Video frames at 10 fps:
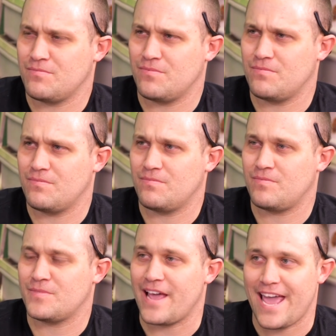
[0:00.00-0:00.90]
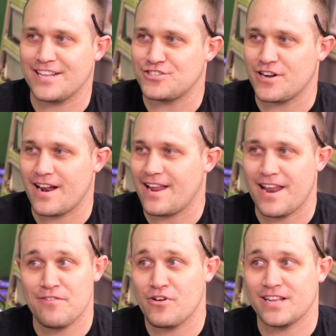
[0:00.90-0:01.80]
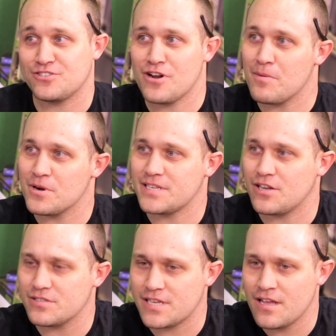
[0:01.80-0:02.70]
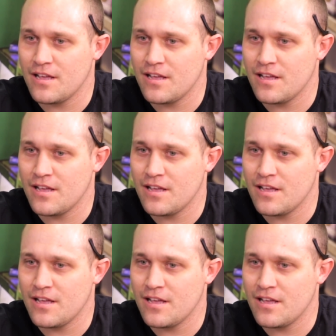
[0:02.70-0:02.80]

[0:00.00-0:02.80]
And I answered it, and I never answer numbers, and he goes,